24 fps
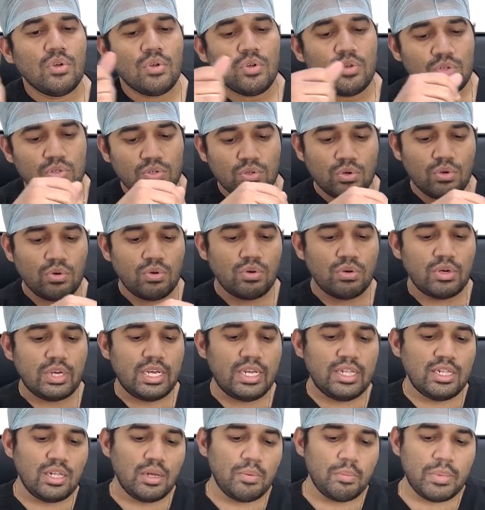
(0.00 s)
So
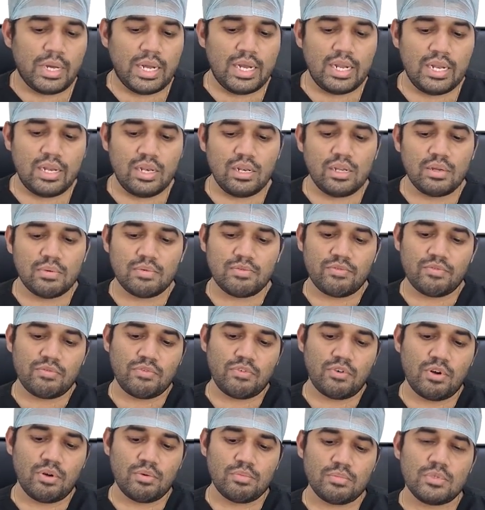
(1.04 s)
in the mild
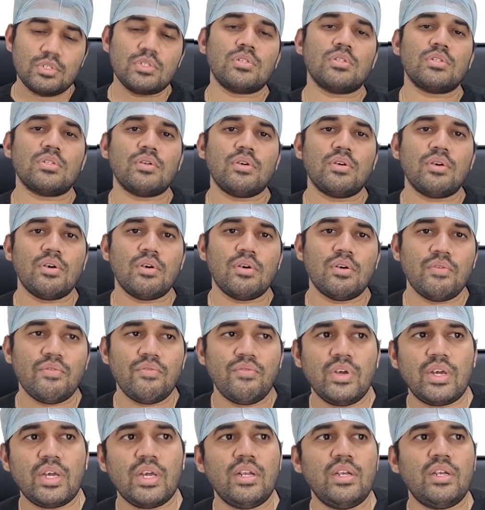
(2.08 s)
forms,
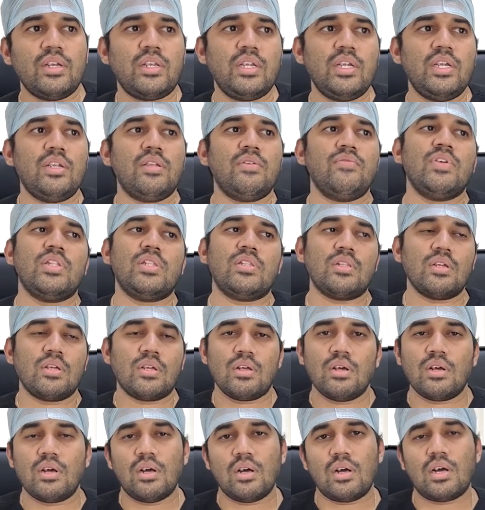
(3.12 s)
we can treat with
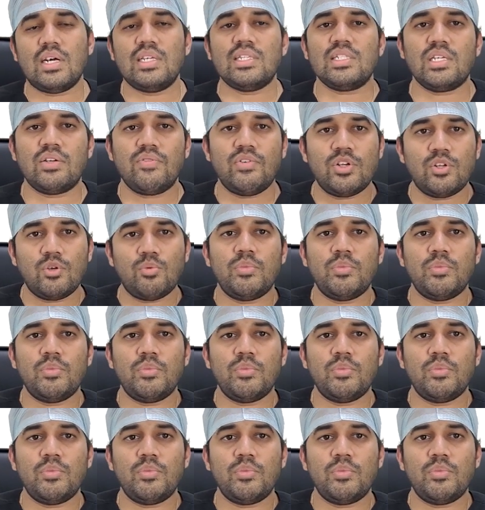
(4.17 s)
conservative